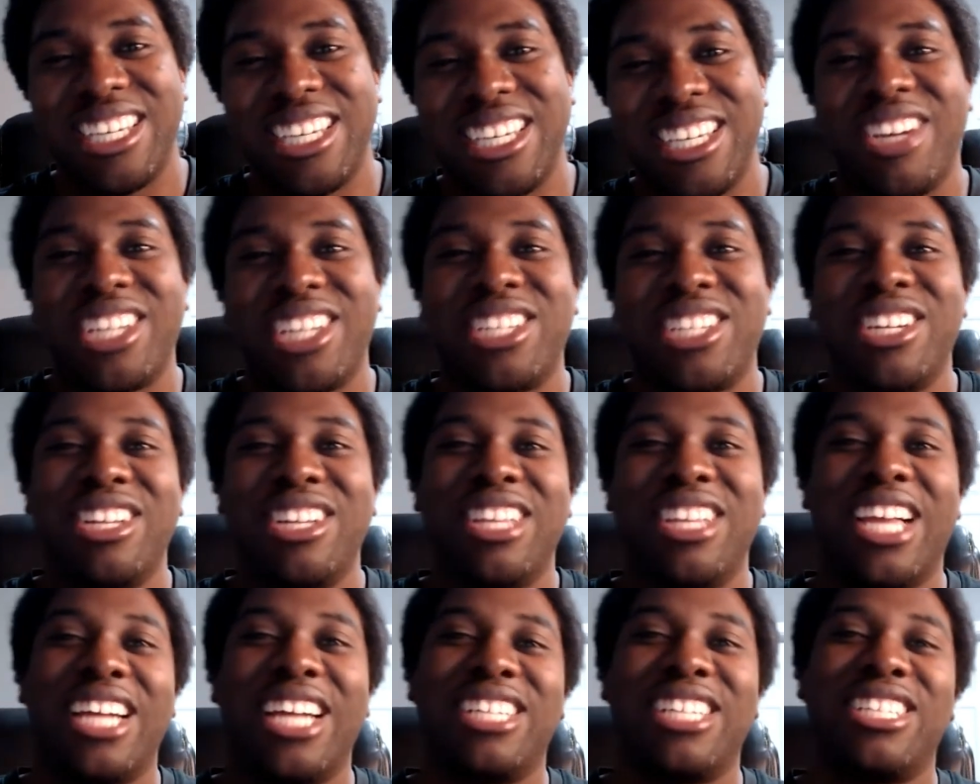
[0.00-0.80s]
Make sure
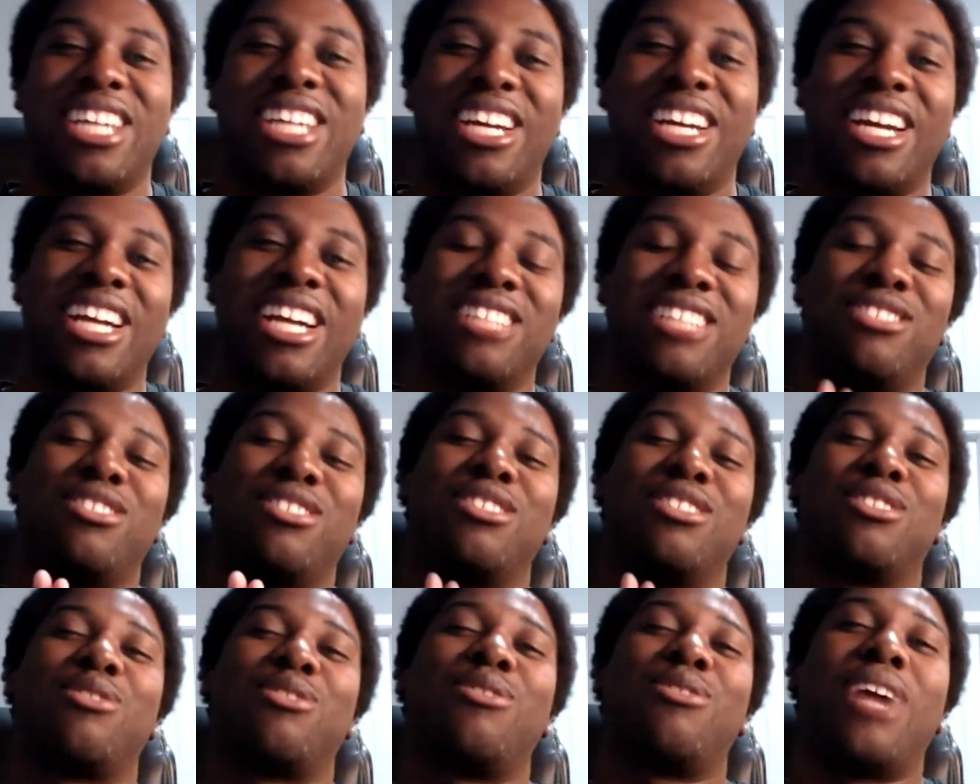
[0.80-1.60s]
you like, share, and
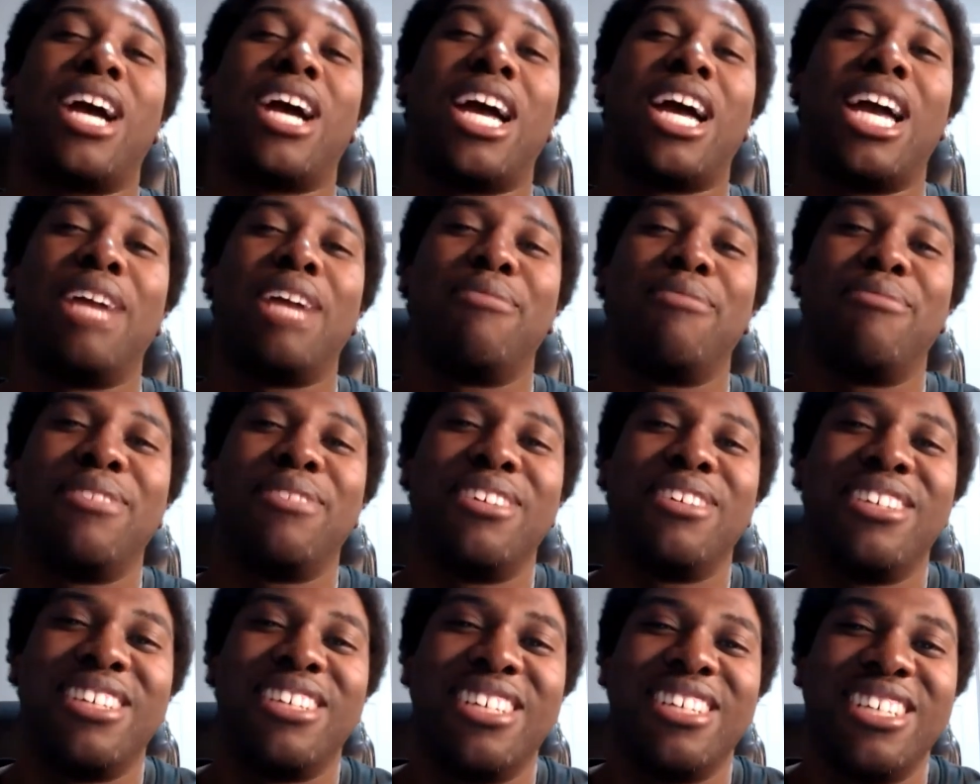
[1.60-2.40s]
subscribe.
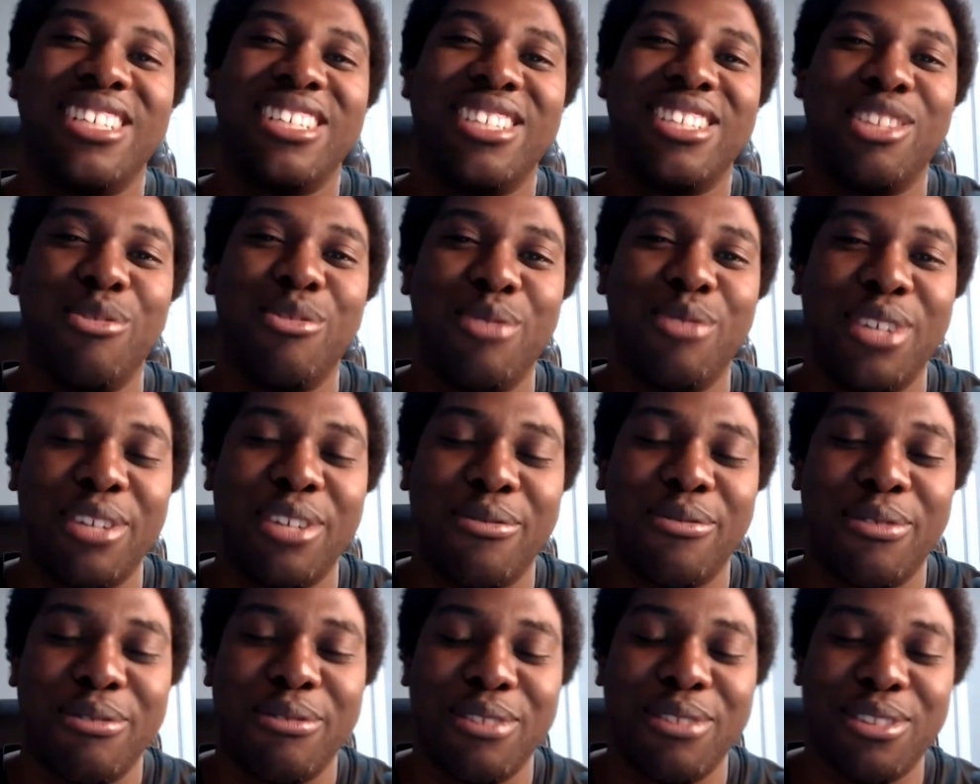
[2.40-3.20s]
This is
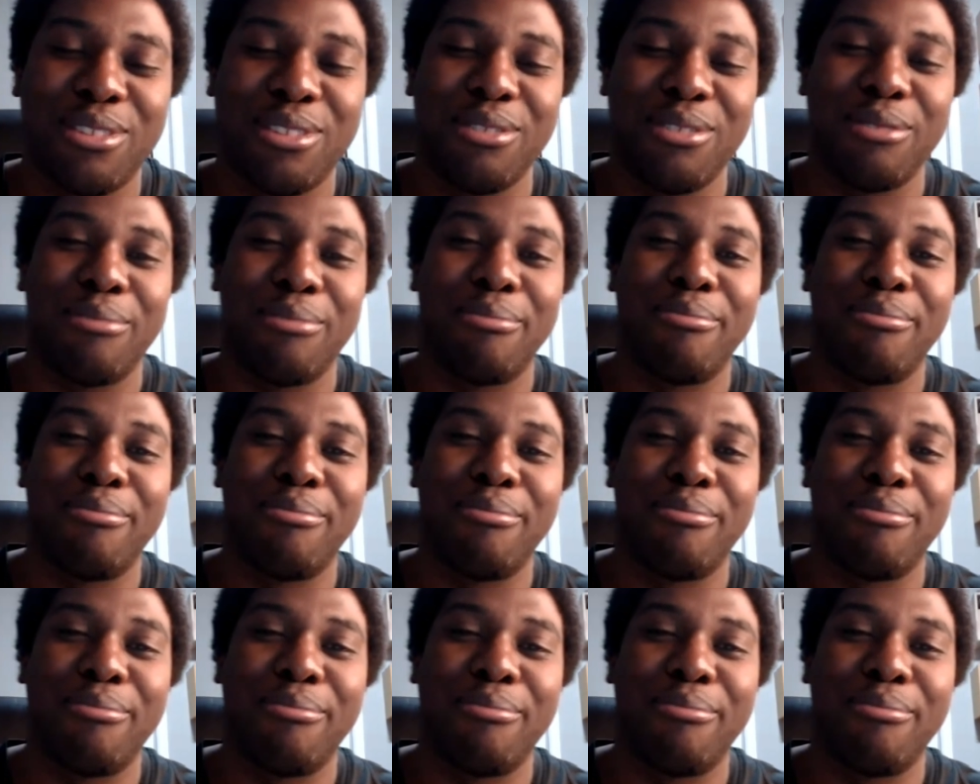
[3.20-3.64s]
William from YouTube.